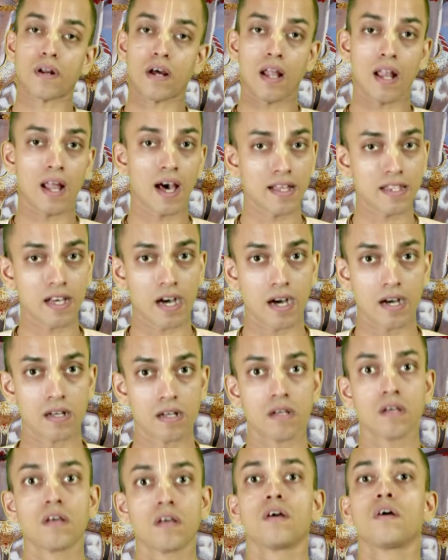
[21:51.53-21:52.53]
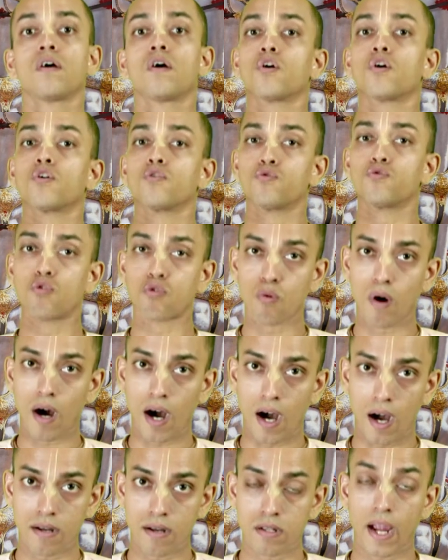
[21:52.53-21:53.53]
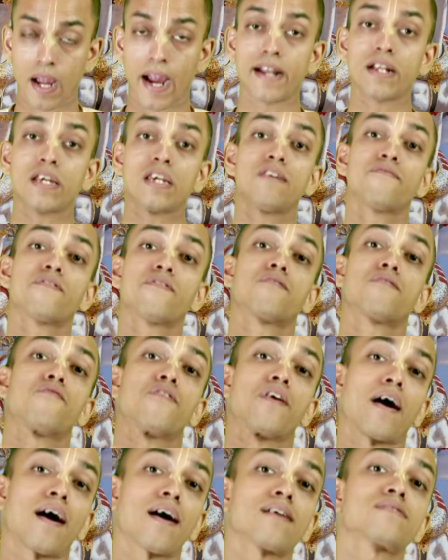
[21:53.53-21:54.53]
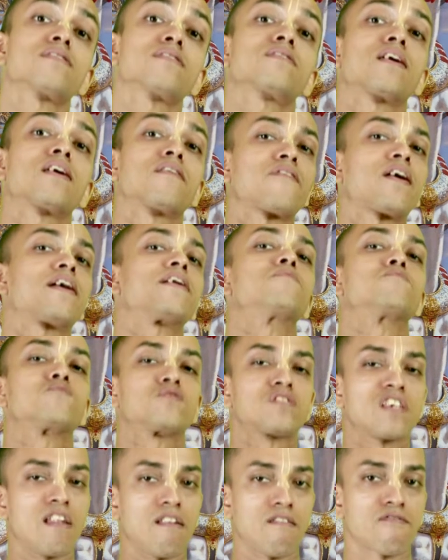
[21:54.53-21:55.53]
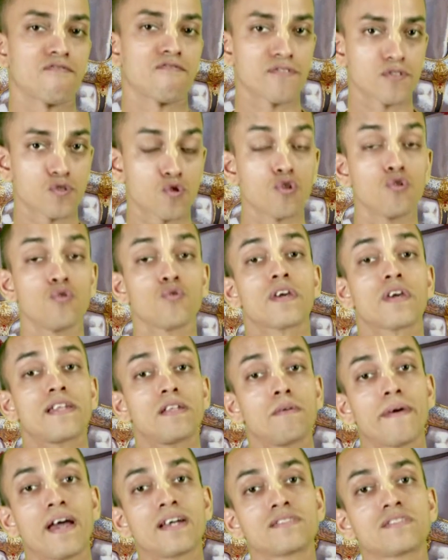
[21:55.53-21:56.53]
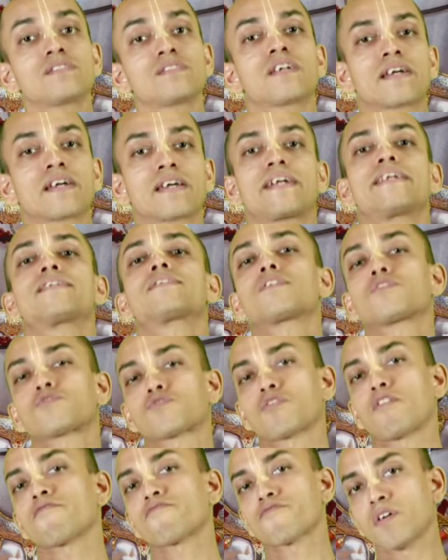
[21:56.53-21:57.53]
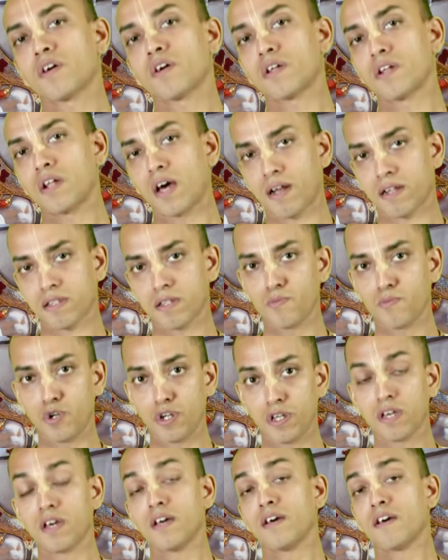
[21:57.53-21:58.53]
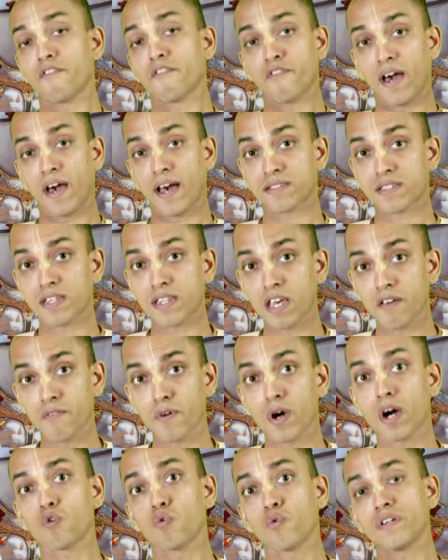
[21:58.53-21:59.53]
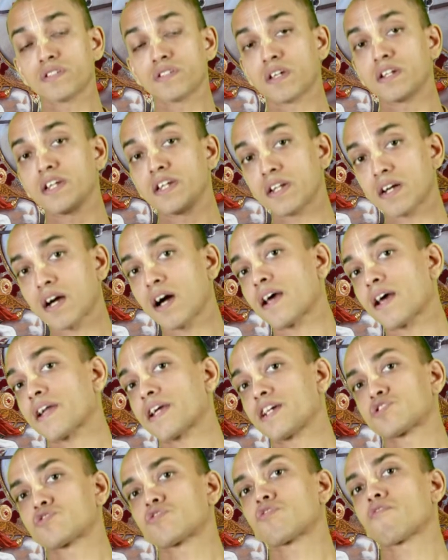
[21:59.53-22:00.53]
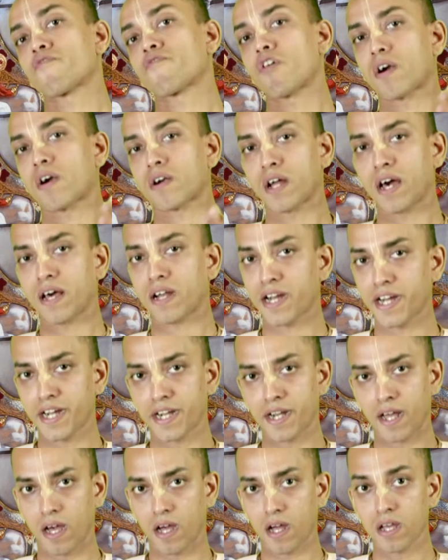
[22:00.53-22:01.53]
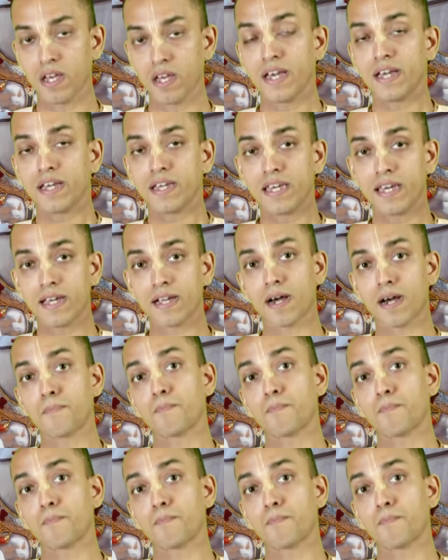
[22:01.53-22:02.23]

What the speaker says: Prahlada, Dhruva, and even Vyasadeva himself. So you can imagine the greatness of Narada Muni. Vyasadeva, who is an incarnation of Lord Narayana, he